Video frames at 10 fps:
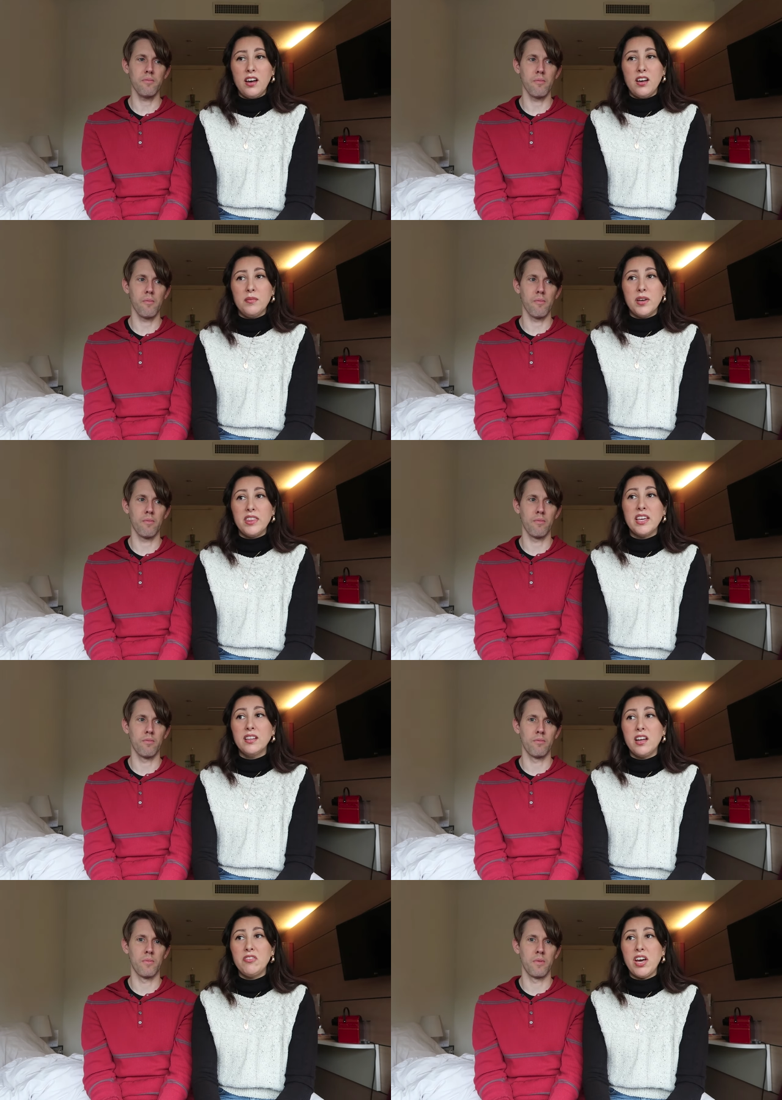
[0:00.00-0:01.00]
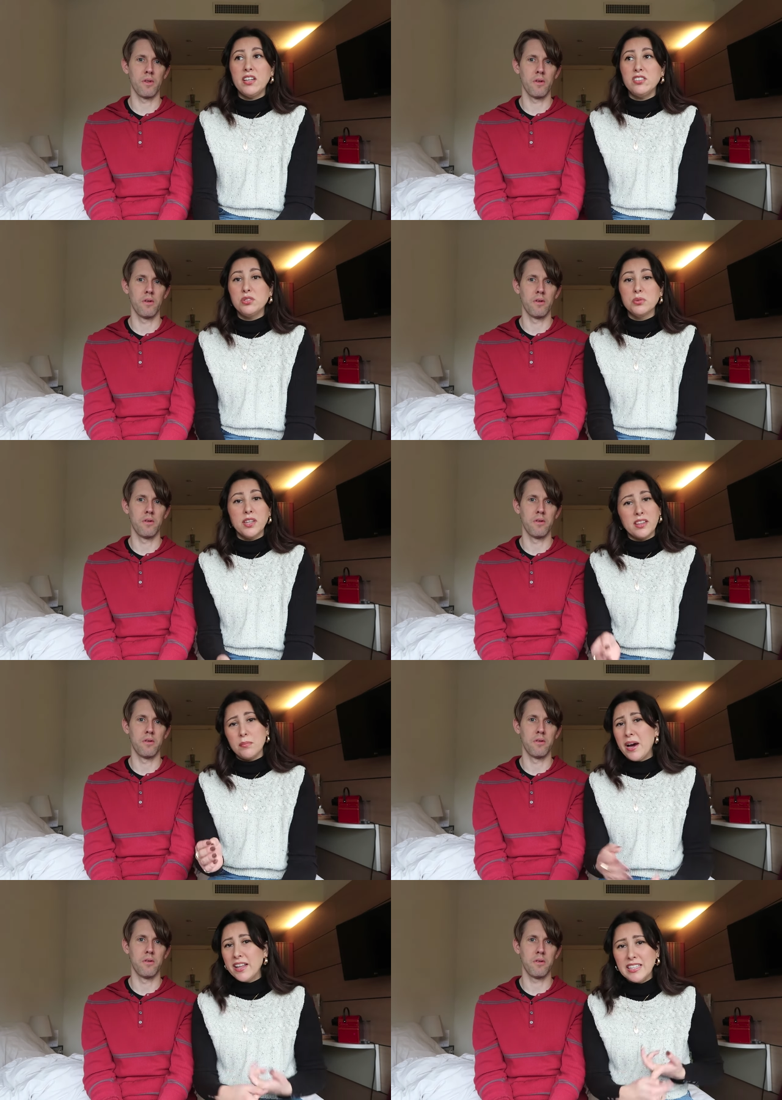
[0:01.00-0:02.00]
Speaker 1: Um, I think a lot of it had to do with like the
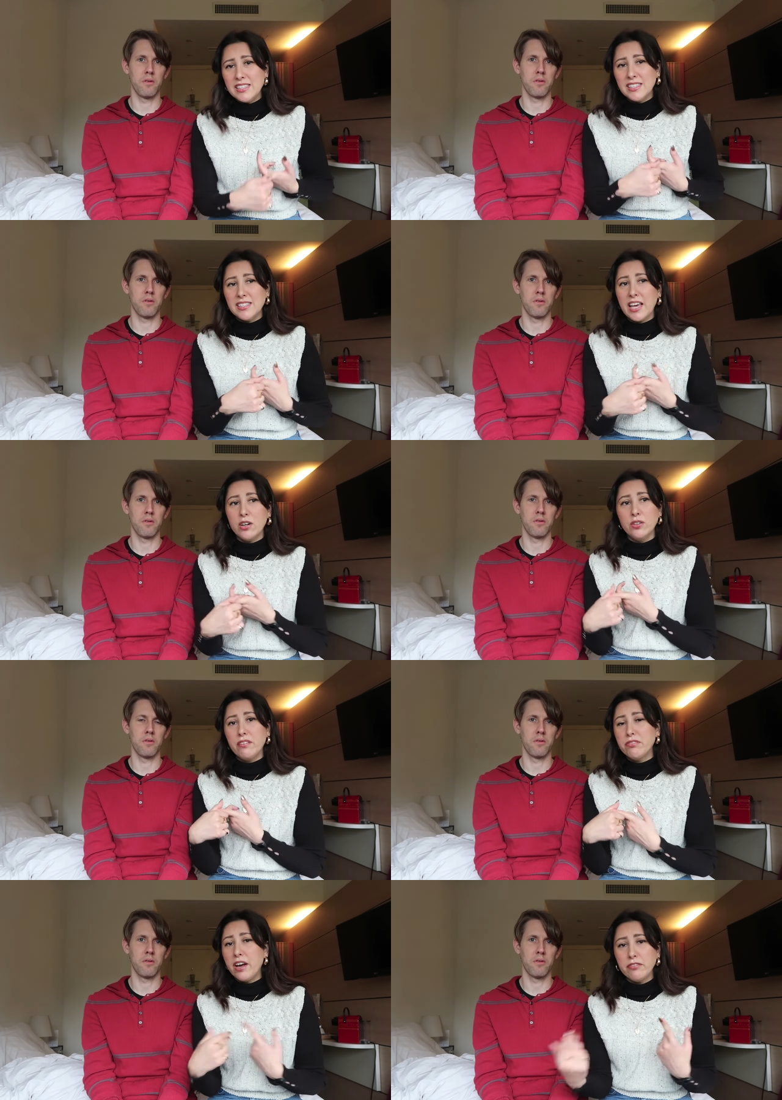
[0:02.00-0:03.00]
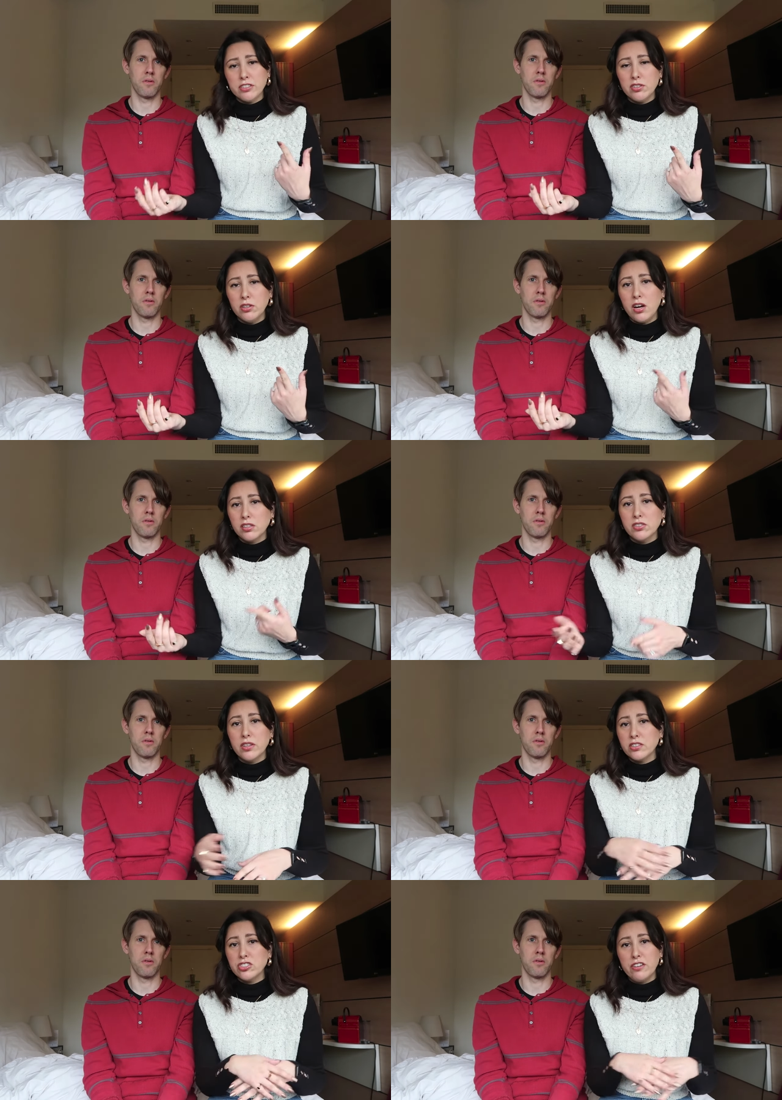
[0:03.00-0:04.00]
pilots can only fly for so long, so
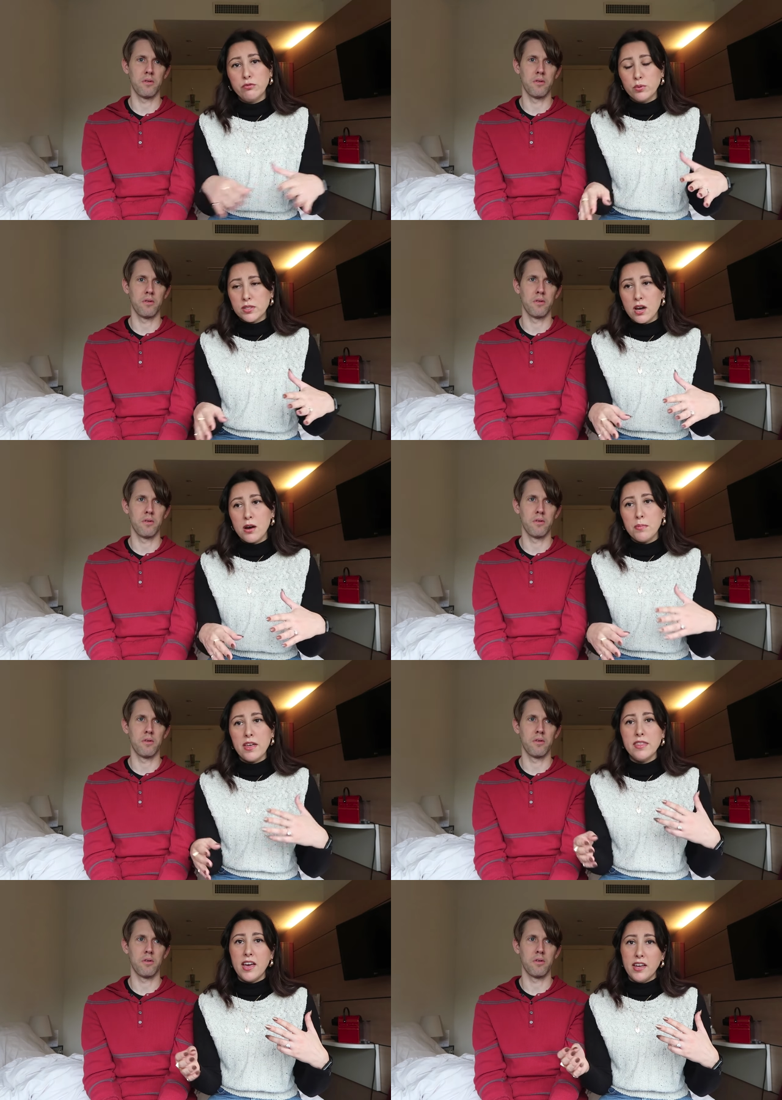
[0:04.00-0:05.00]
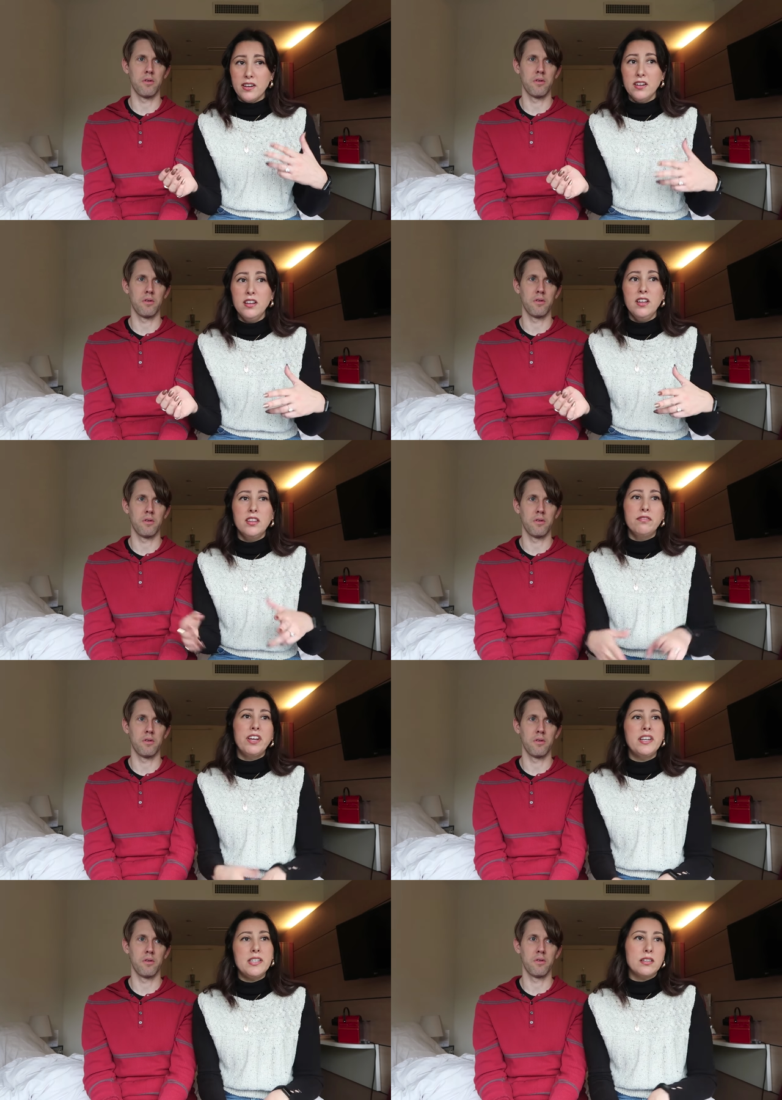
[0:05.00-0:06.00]
their shift was up, and then the
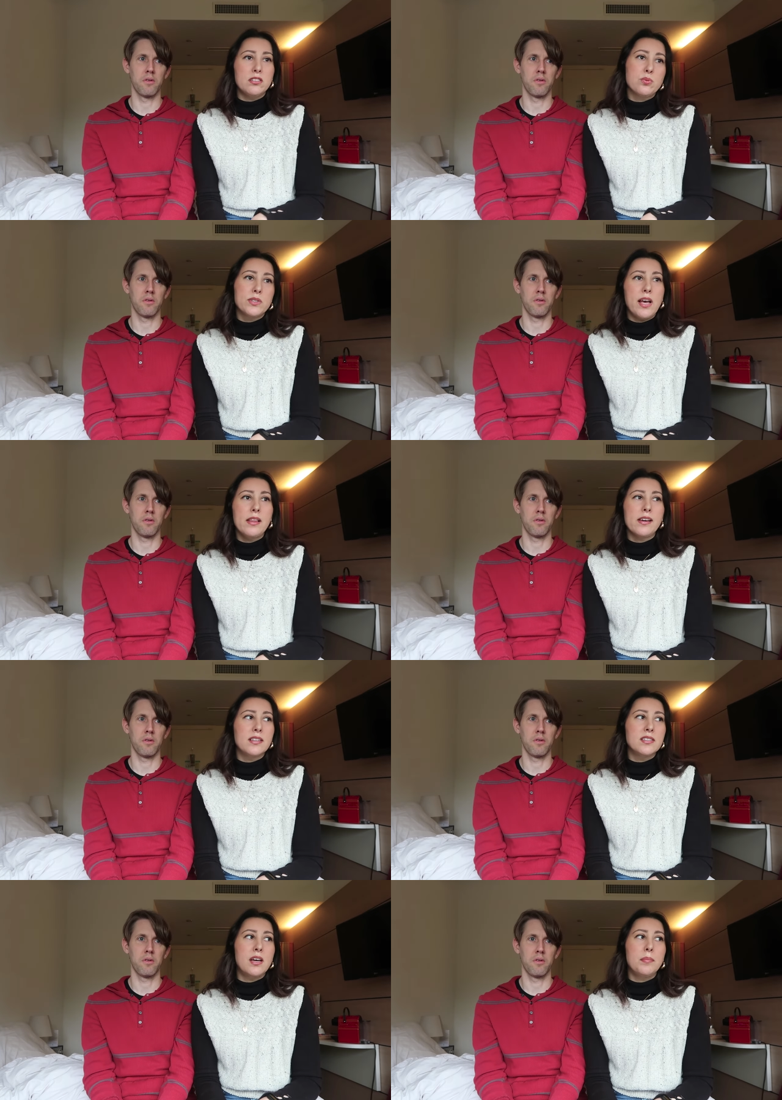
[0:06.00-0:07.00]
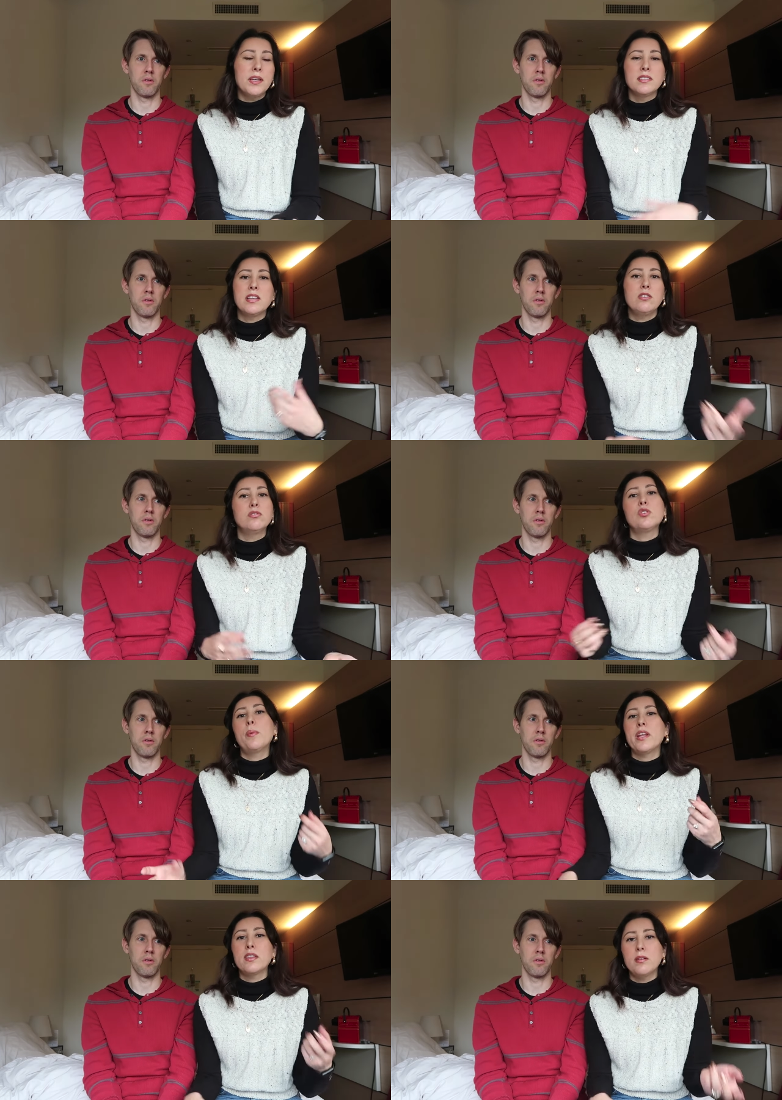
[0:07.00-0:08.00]
flight attendants were telling us that because they use so
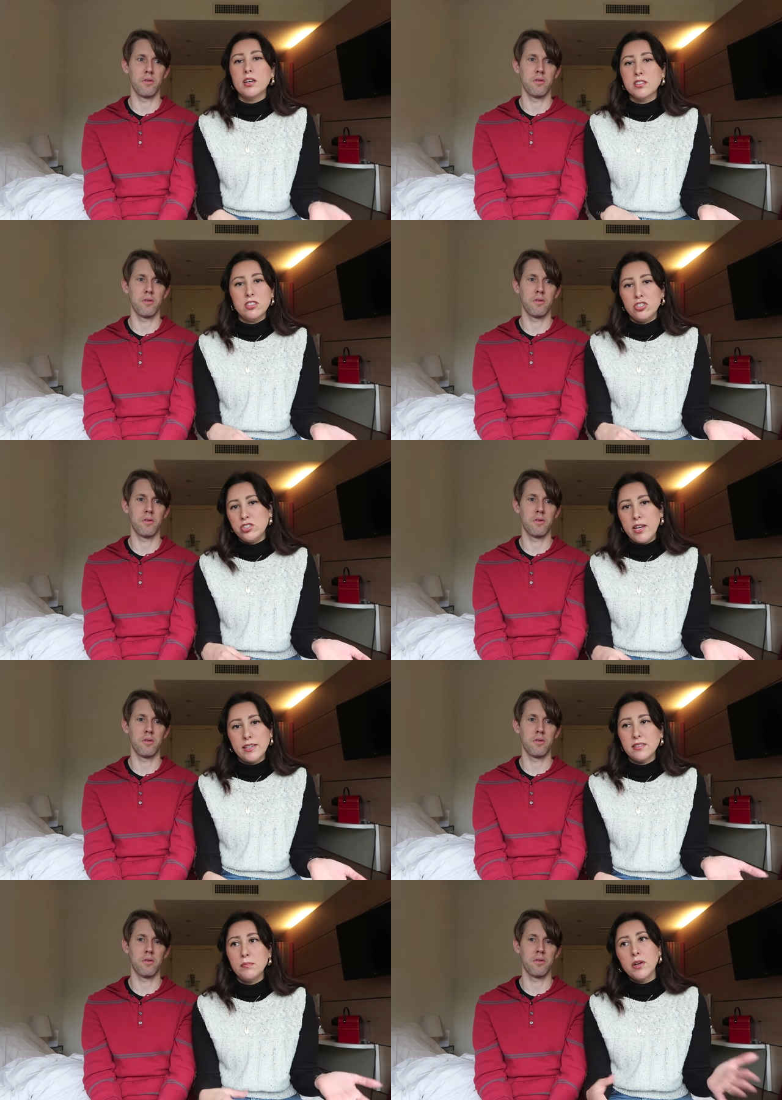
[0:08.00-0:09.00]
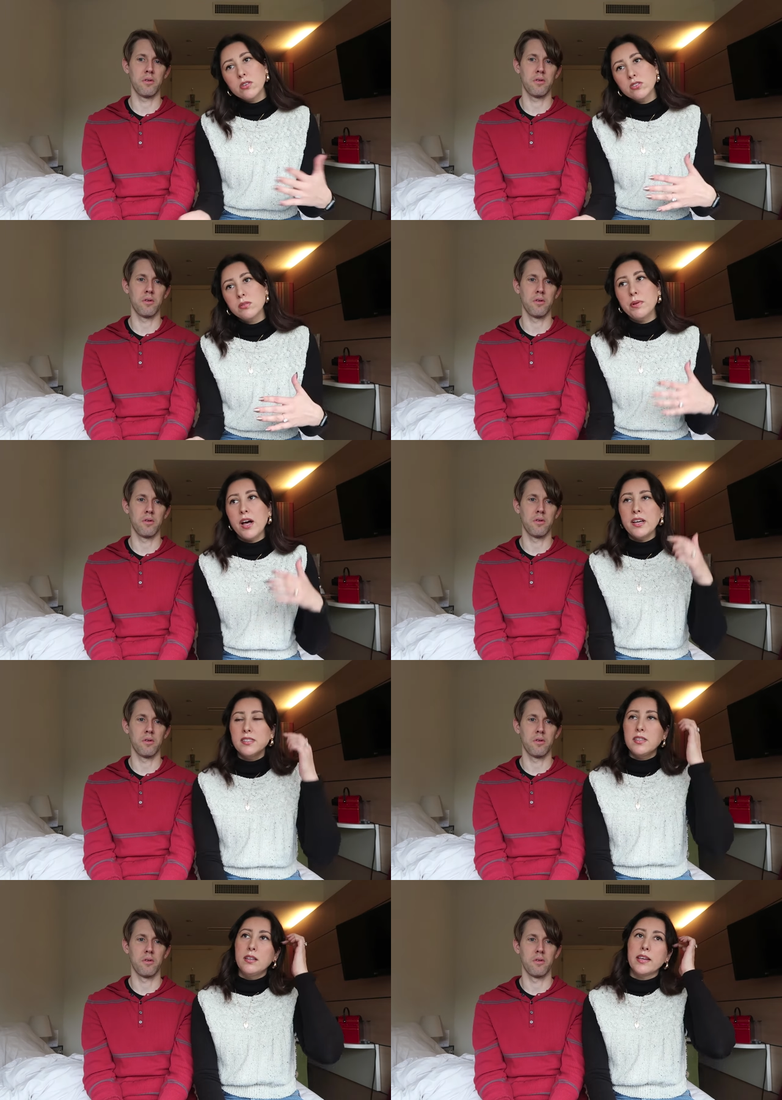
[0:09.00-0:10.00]
many of the oxygen tanks and medical supplies
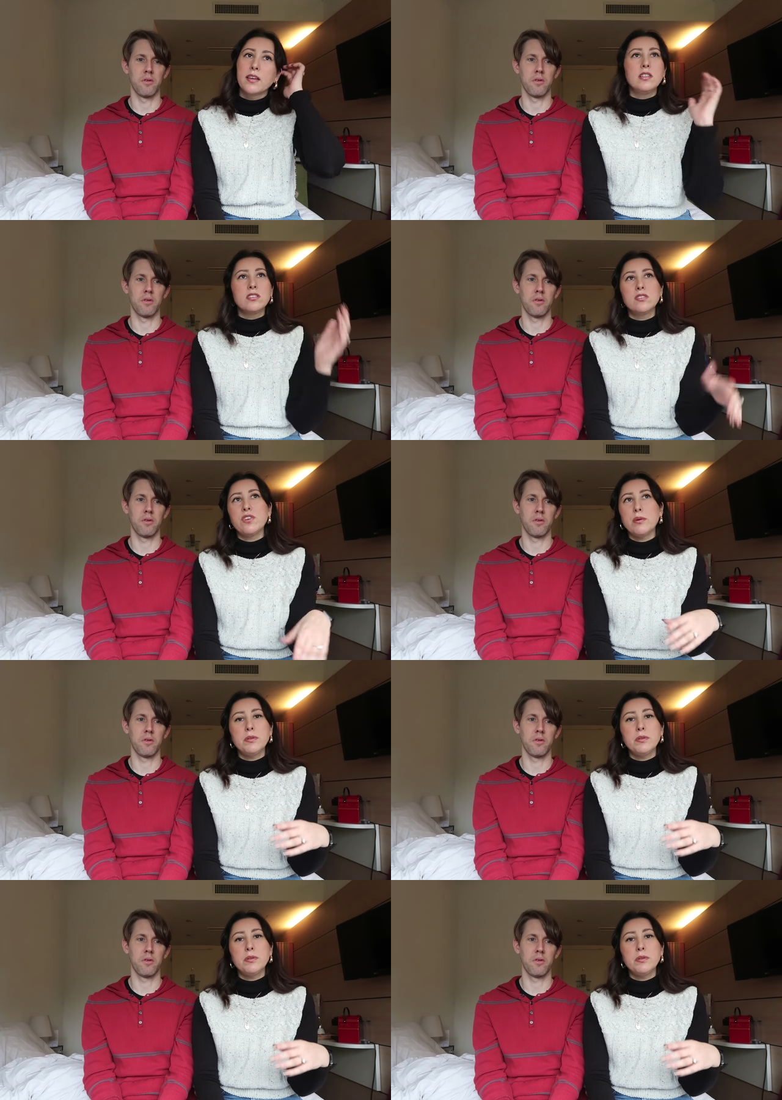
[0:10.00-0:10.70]
that like Delta is very